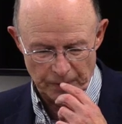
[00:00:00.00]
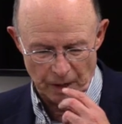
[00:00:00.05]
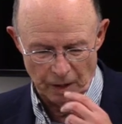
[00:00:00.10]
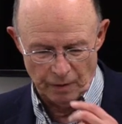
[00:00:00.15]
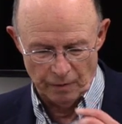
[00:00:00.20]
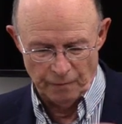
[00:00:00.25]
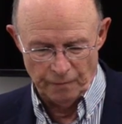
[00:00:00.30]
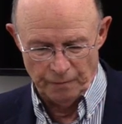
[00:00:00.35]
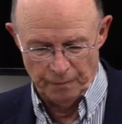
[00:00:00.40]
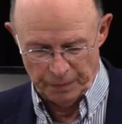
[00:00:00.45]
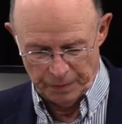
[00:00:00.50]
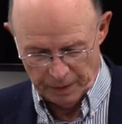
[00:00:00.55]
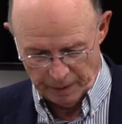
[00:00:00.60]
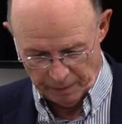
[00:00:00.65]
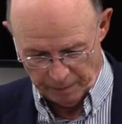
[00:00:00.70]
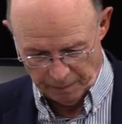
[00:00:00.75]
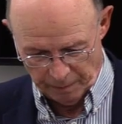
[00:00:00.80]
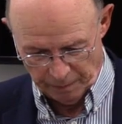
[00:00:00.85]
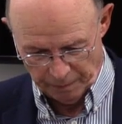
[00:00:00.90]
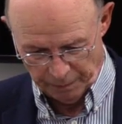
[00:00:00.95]
of
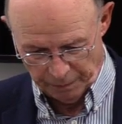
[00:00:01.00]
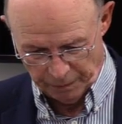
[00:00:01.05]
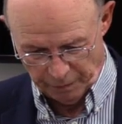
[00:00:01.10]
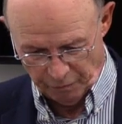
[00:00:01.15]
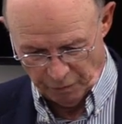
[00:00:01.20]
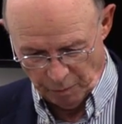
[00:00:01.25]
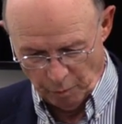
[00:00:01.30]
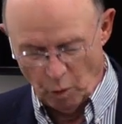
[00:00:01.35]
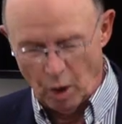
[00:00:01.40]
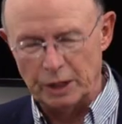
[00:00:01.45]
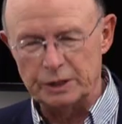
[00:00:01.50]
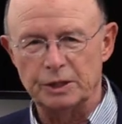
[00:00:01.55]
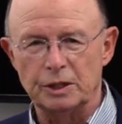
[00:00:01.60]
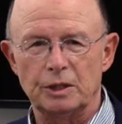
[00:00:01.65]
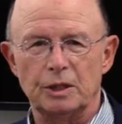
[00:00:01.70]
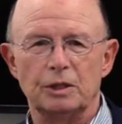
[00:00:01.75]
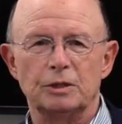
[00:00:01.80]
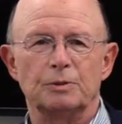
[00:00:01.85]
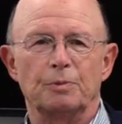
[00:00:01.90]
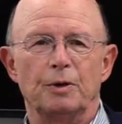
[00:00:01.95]
from
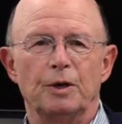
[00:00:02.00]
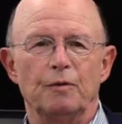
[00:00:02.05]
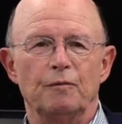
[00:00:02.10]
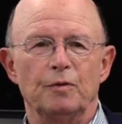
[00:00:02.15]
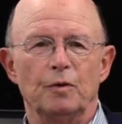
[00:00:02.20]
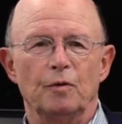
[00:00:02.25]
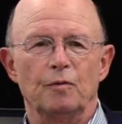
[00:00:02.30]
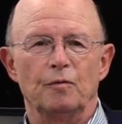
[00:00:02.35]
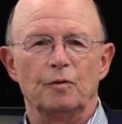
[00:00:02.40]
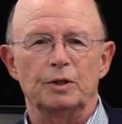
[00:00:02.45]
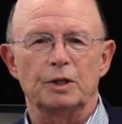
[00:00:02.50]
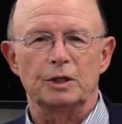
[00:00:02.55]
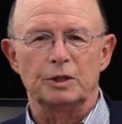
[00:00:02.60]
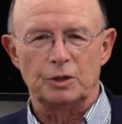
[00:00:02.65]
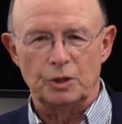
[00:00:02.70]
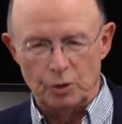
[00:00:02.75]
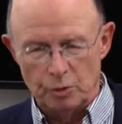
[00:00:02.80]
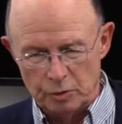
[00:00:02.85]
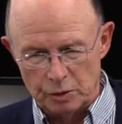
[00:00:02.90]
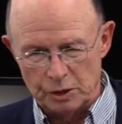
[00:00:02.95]
Washington's point of view, what
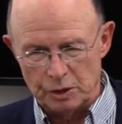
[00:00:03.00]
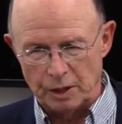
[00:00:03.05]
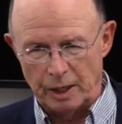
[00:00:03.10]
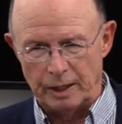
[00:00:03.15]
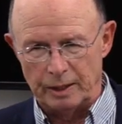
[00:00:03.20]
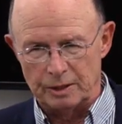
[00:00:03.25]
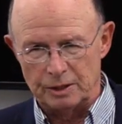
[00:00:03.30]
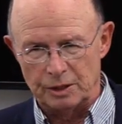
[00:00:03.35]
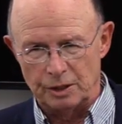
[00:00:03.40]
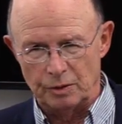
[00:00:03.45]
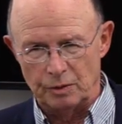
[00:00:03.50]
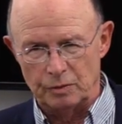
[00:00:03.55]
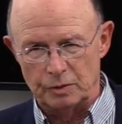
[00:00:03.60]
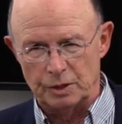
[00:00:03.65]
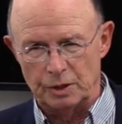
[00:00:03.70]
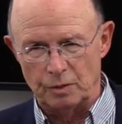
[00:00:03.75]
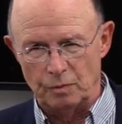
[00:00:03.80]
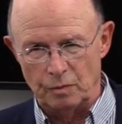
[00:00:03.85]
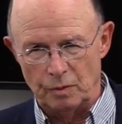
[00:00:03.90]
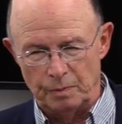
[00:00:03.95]
the two-state
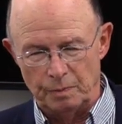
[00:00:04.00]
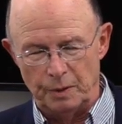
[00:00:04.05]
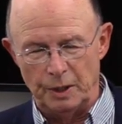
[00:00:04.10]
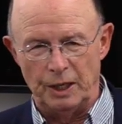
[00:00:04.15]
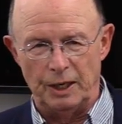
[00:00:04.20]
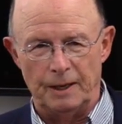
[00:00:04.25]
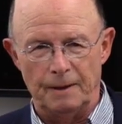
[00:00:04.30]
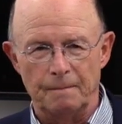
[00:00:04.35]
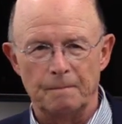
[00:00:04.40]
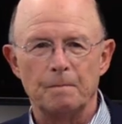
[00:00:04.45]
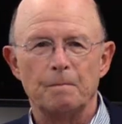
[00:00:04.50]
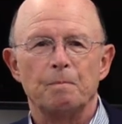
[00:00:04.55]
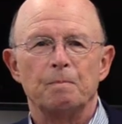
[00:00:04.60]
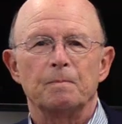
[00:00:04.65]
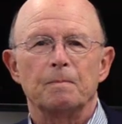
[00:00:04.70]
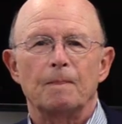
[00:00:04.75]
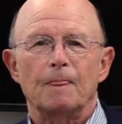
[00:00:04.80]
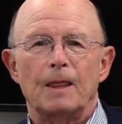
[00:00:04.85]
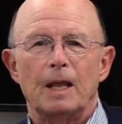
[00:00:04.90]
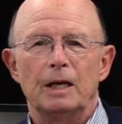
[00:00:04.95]
solution would be
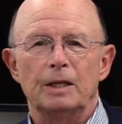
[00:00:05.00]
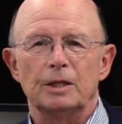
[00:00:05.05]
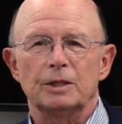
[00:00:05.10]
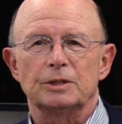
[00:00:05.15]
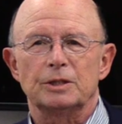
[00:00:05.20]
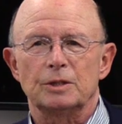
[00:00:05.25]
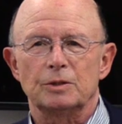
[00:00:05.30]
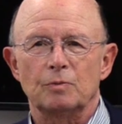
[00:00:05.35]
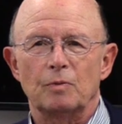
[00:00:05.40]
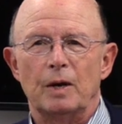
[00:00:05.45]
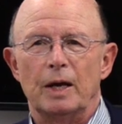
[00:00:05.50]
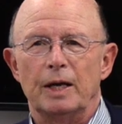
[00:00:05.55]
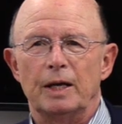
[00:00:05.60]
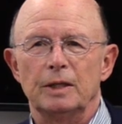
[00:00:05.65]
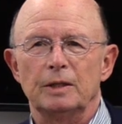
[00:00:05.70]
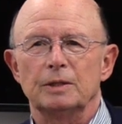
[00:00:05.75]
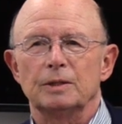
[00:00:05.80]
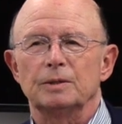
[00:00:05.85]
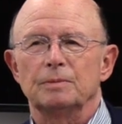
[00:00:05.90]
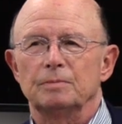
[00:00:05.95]
and this is why,
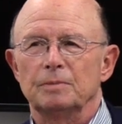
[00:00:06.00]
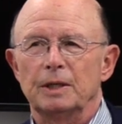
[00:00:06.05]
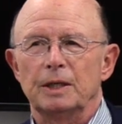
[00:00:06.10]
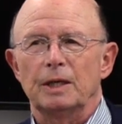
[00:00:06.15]
it,